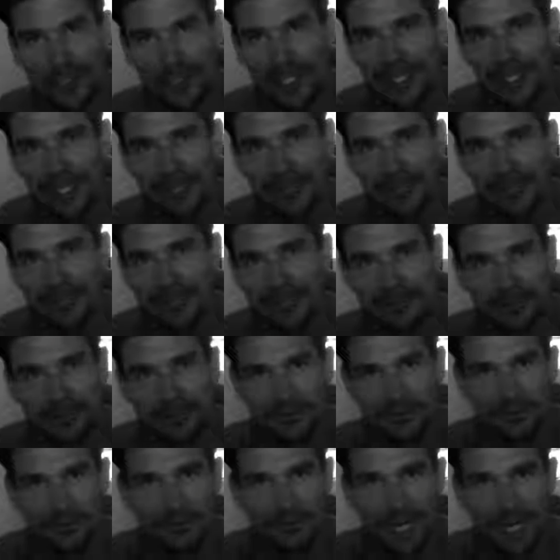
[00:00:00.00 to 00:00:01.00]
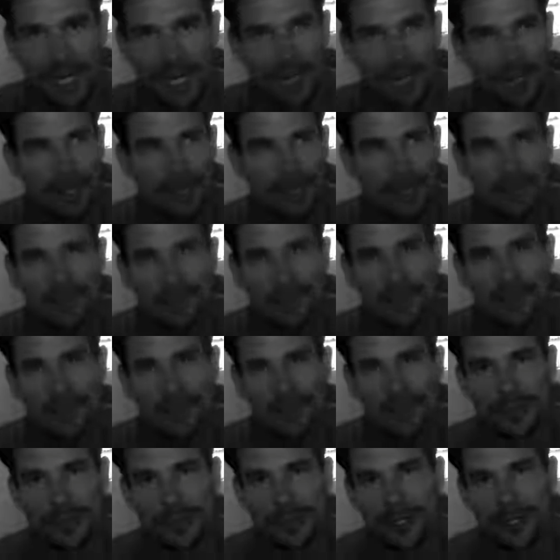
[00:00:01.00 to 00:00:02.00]
in the last 8 months, whatever
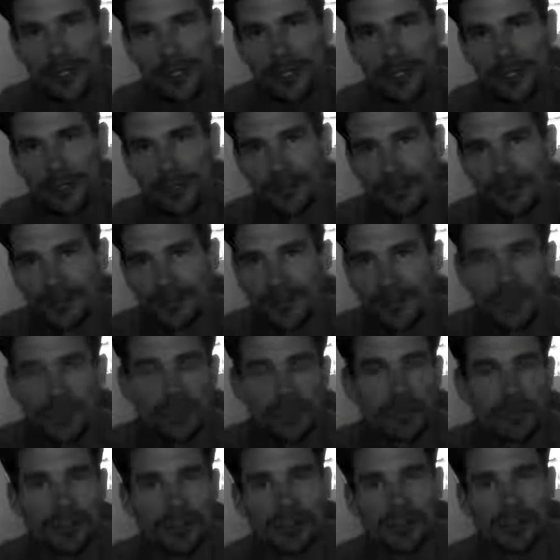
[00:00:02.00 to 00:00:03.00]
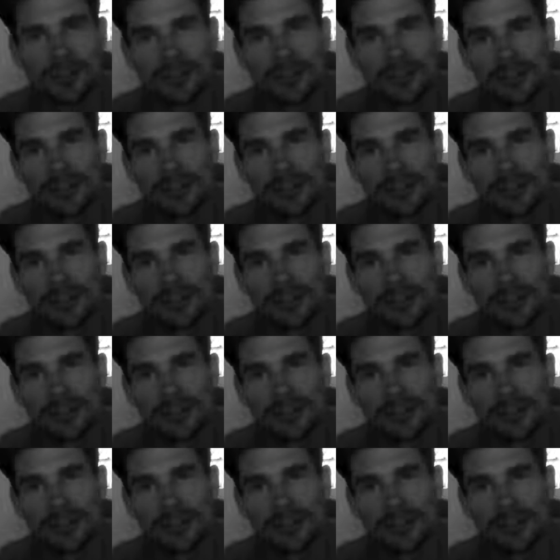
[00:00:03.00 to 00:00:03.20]
she's been back home? Zero.